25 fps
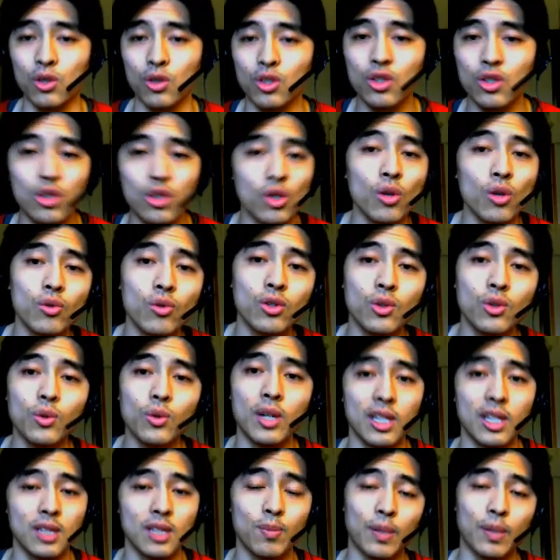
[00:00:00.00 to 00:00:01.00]
Just don't do
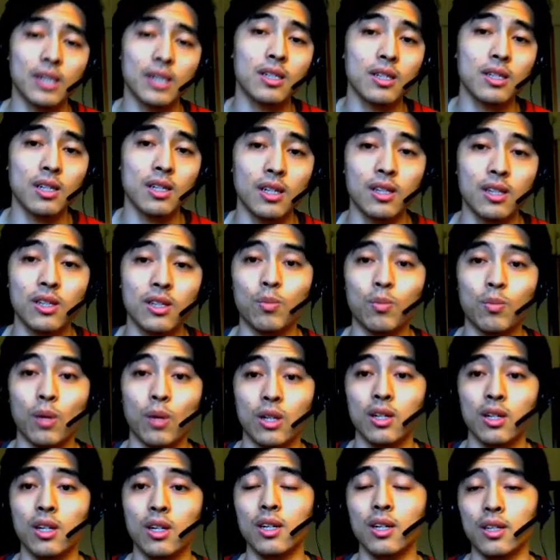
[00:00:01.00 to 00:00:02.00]
it, especially in this
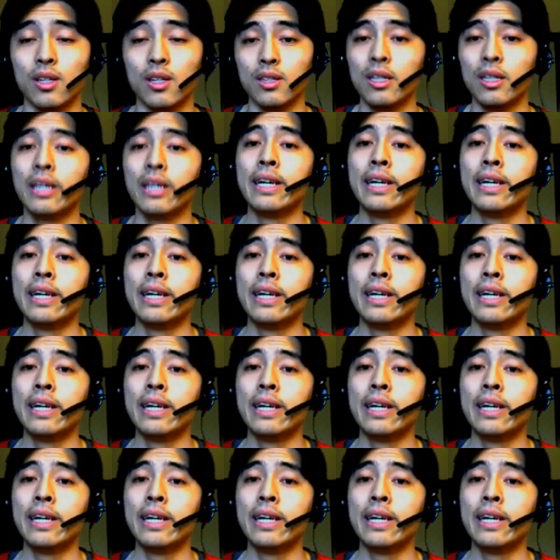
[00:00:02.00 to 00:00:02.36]
market, because